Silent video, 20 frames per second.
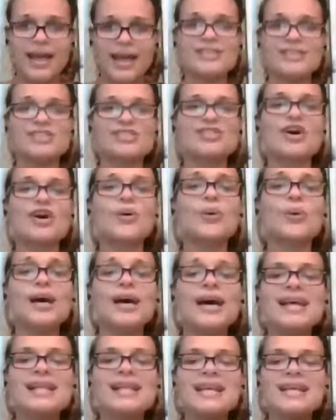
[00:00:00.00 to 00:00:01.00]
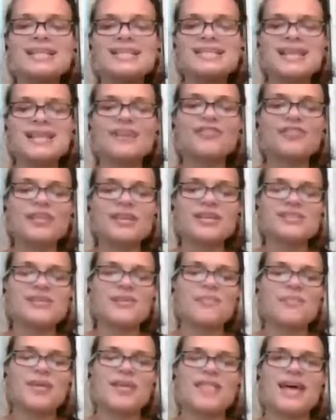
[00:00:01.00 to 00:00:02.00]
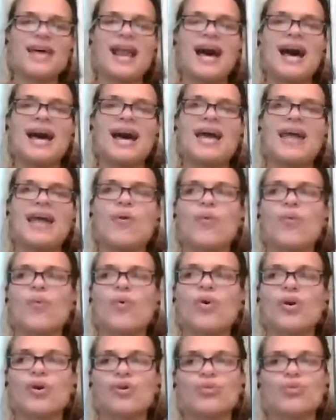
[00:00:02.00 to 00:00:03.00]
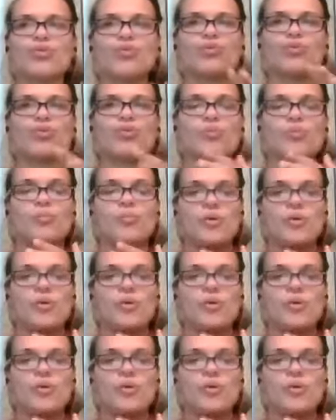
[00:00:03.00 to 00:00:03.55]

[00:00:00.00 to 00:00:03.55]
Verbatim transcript: and so it's definitely something that I work through